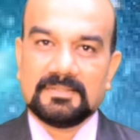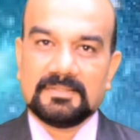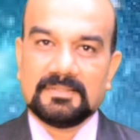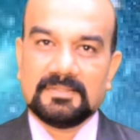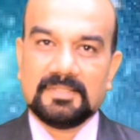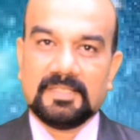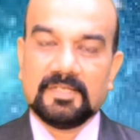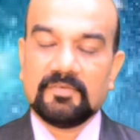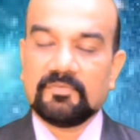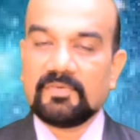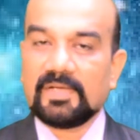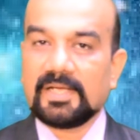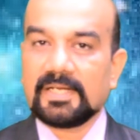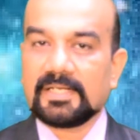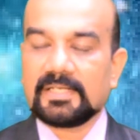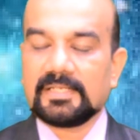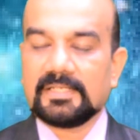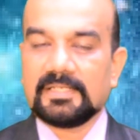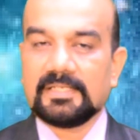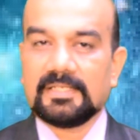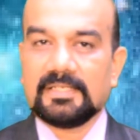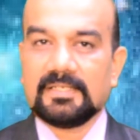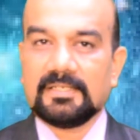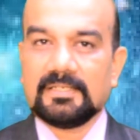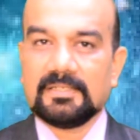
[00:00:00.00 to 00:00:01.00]
In fact,
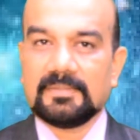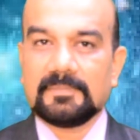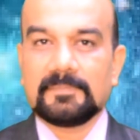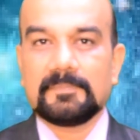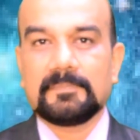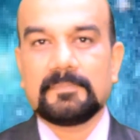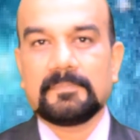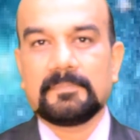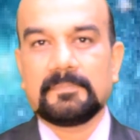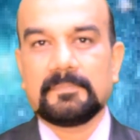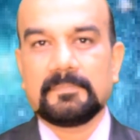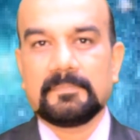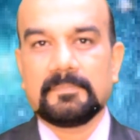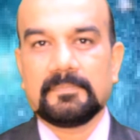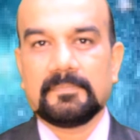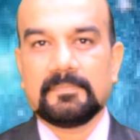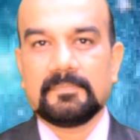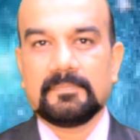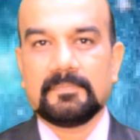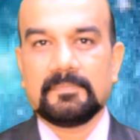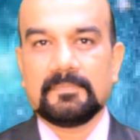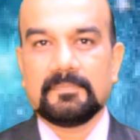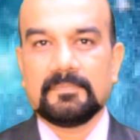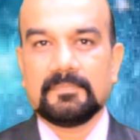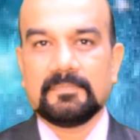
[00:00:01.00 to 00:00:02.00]
uh,
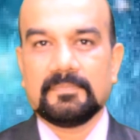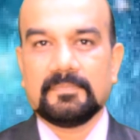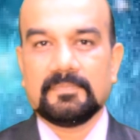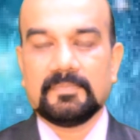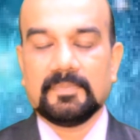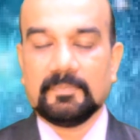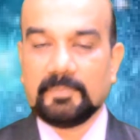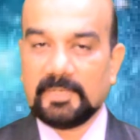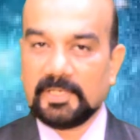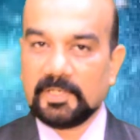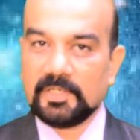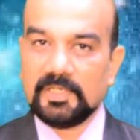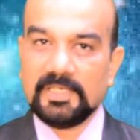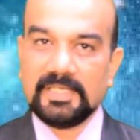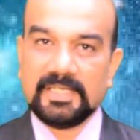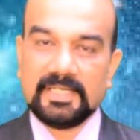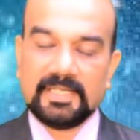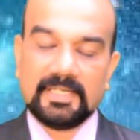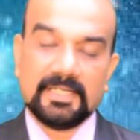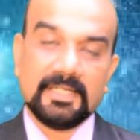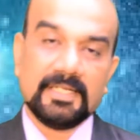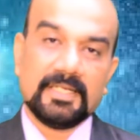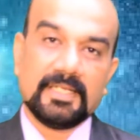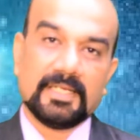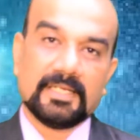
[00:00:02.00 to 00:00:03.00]
particularly
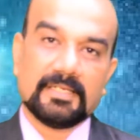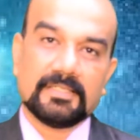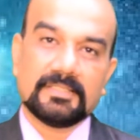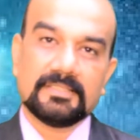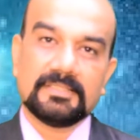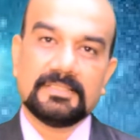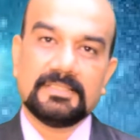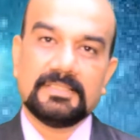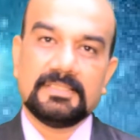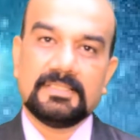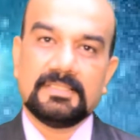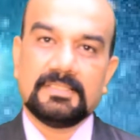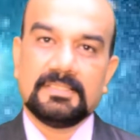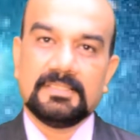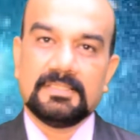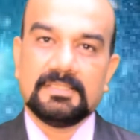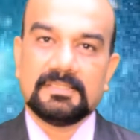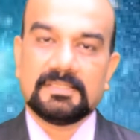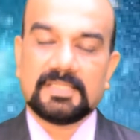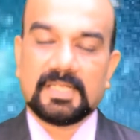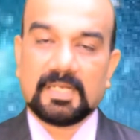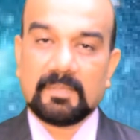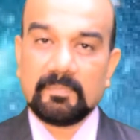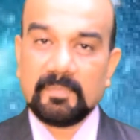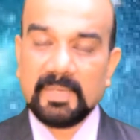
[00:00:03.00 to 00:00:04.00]
in India,
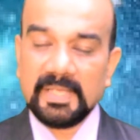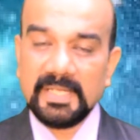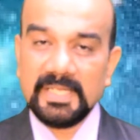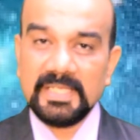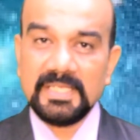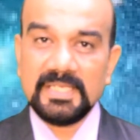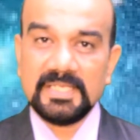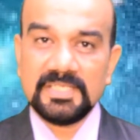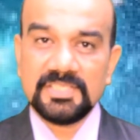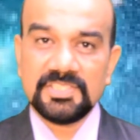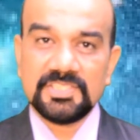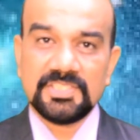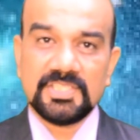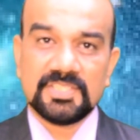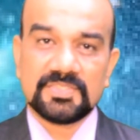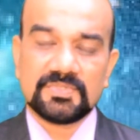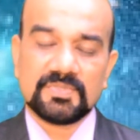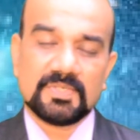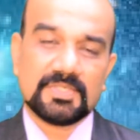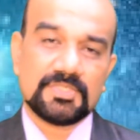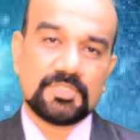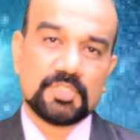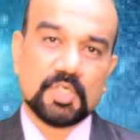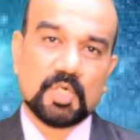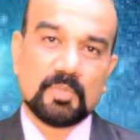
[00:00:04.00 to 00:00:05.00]
there are many engineers
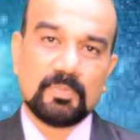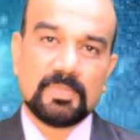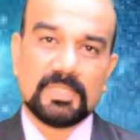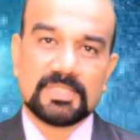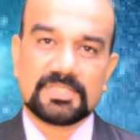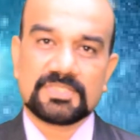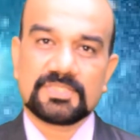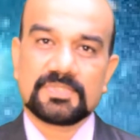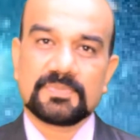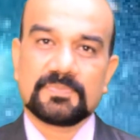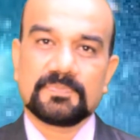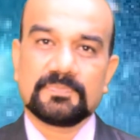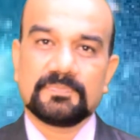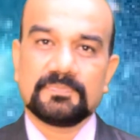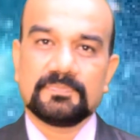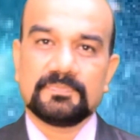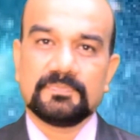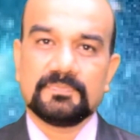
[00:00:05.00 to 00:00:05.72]
who are jobless.